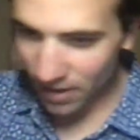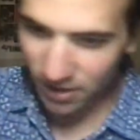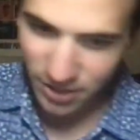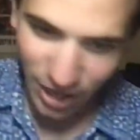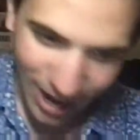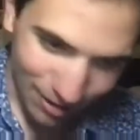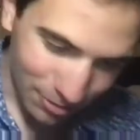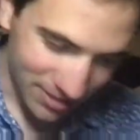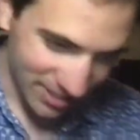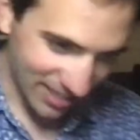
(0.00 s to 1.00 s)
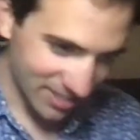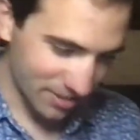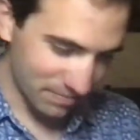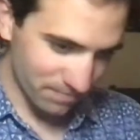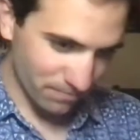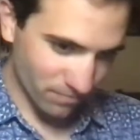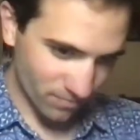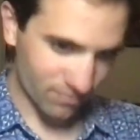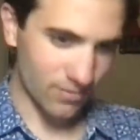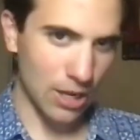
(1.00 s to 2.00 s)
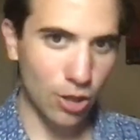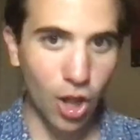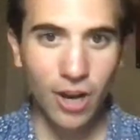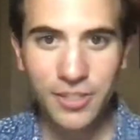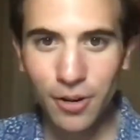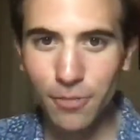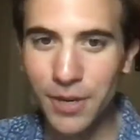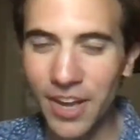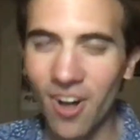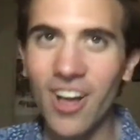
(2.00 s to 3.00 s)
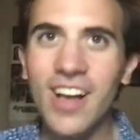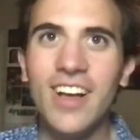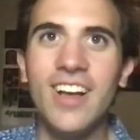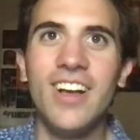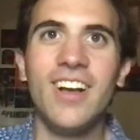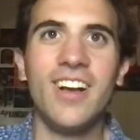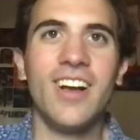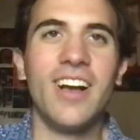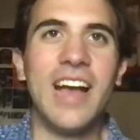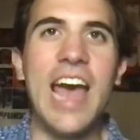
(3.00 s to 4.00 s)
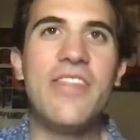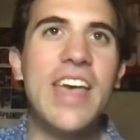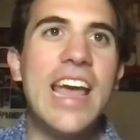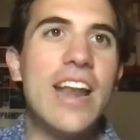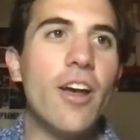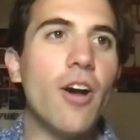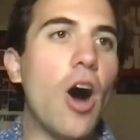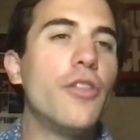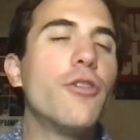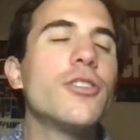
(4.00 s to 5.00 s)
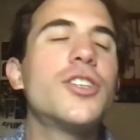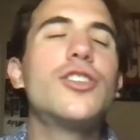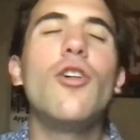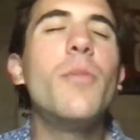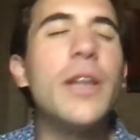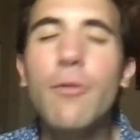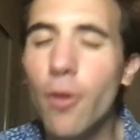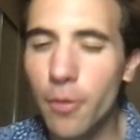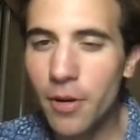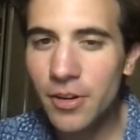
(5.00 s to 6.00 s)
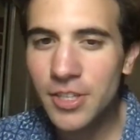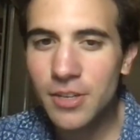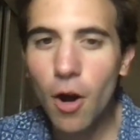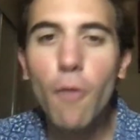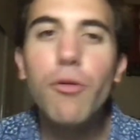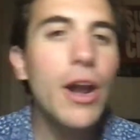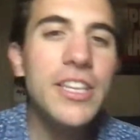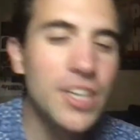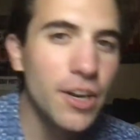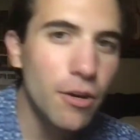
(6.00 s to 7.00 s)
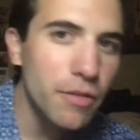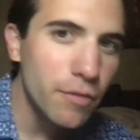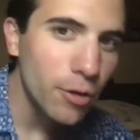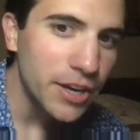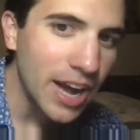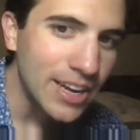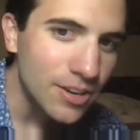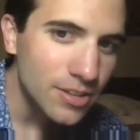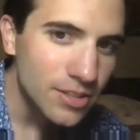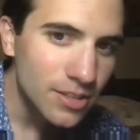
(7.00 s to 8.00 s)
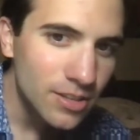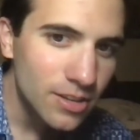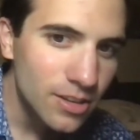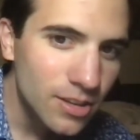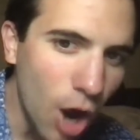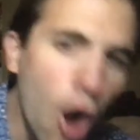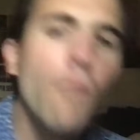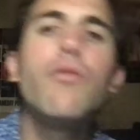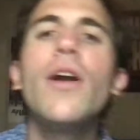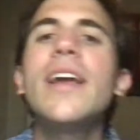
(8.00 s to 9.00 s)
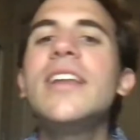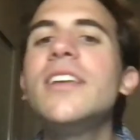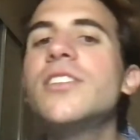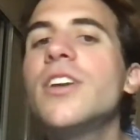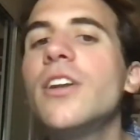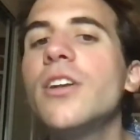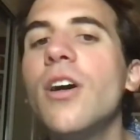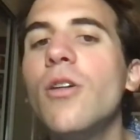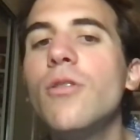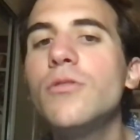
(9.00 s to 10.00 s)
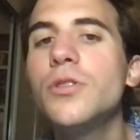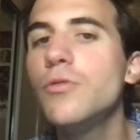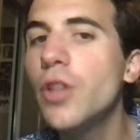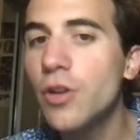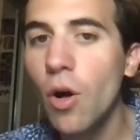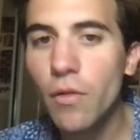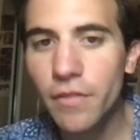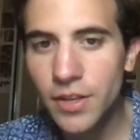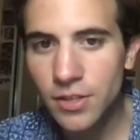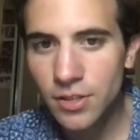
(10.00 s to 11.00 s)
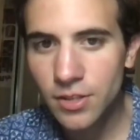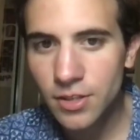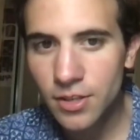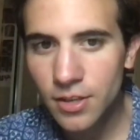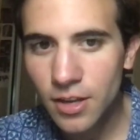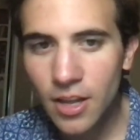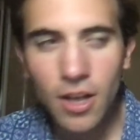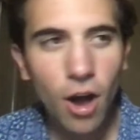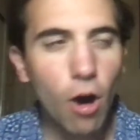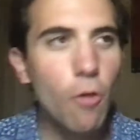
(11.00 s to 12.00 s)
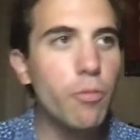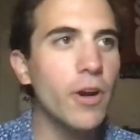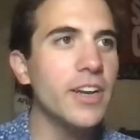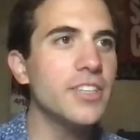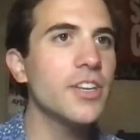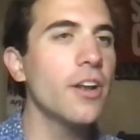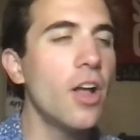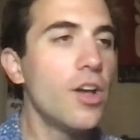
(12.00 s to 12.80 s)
Godwin signs a long-term deal. And then there were so many rumors. Oh, Brady's going to go to the 49ers. Oh, Brady's going to go to the Dolphins. Oh, Brady's going to...